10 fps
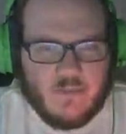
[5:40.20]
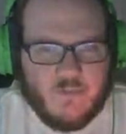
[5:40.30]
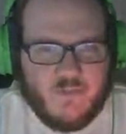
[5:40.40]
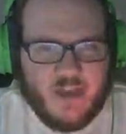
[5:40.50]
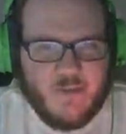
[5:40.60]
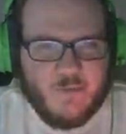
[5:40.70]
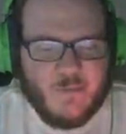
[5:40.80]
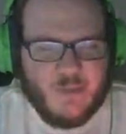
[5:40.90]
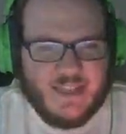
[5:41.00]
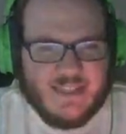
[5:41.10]
favorite
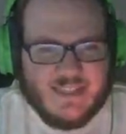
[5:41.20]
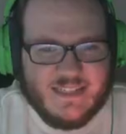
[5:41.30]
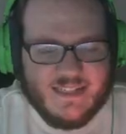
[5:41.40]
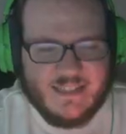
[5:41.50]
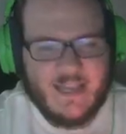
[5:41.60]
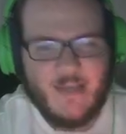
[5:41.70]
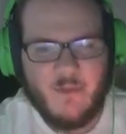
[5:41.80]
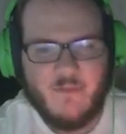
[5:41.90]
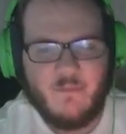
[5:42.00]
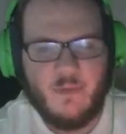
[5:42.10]
places in this game
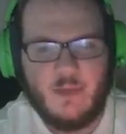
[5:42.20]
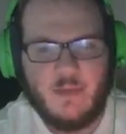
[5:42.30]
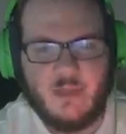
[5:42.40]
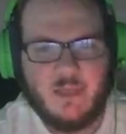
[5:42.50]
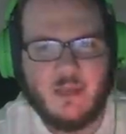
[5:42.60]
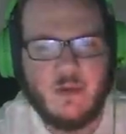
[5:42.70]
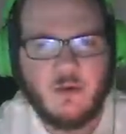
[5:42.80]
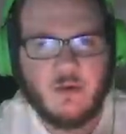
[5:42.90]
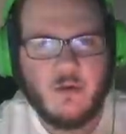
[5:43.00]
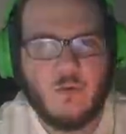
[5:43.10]
have been the
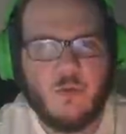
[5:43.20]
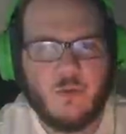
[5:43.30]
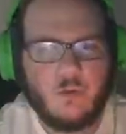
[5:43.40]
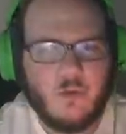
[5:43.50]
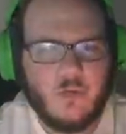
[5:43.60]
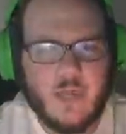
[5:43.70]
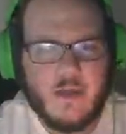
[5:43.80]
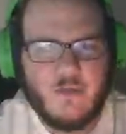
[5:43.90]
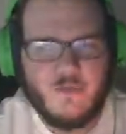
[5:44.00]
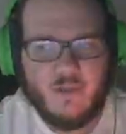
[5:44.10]
gutter, where you go
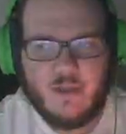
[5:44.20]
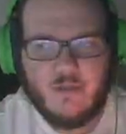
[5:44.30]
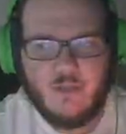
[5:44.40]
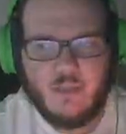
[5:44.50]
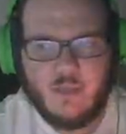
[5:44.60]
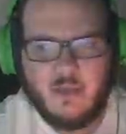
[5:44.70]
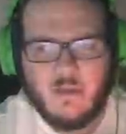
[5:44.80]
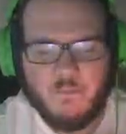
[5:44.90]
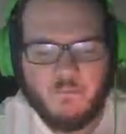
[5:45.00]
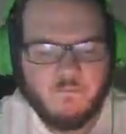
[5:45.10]
down and fight the
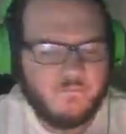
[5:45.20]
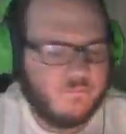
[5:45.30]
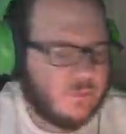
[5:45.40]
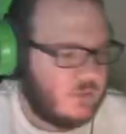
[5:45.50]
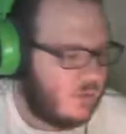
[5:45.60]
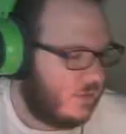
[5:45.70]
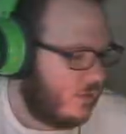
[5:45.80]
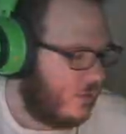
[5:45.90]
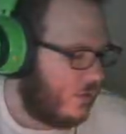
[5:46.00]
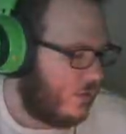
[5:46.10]
um,
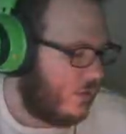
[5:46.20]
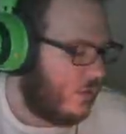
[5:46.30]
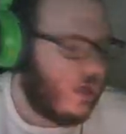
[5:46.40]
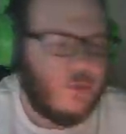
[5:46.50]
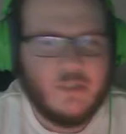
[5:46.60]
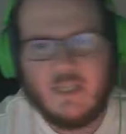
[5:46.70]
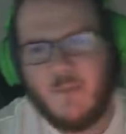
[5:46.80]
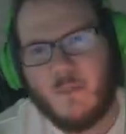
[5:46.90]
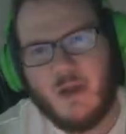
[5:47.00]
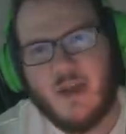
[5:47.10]
uh, what's
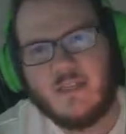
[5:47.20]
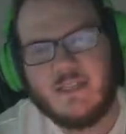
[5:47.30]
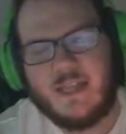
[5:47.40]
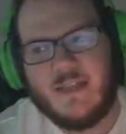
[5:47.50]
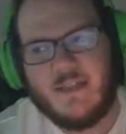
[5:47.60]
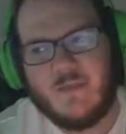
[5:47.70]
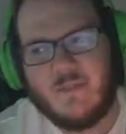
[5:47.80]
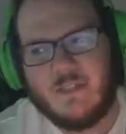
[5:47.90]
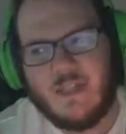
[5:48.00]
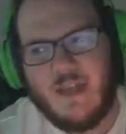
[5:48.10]
that boss? I can't think of
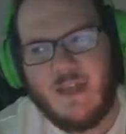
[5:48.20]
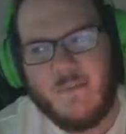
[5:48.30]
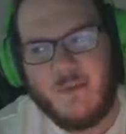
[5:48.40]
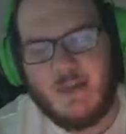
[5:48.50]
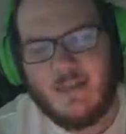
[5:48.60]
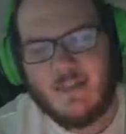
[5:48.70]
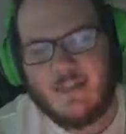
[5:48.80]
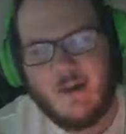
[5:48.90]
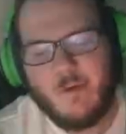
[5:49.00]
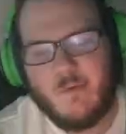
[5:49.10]
his name, but he's
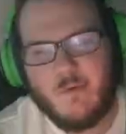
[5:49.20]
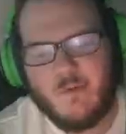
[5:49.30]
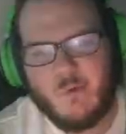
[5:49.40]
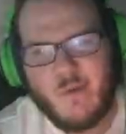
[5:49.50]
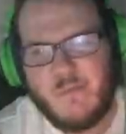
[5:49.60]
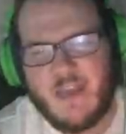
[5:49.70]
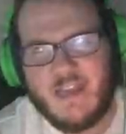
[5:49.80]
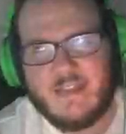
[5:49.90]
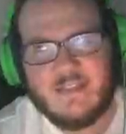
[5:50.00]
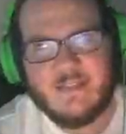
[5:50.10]
terrible. The run
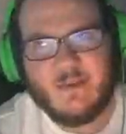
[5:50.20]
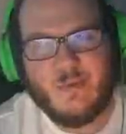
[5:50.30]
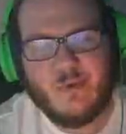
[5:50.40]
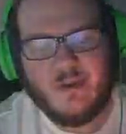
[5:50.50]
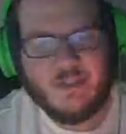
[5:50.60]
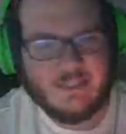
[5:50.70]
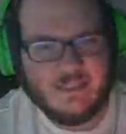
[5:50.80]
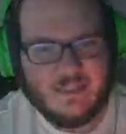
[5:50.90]
back is the worst.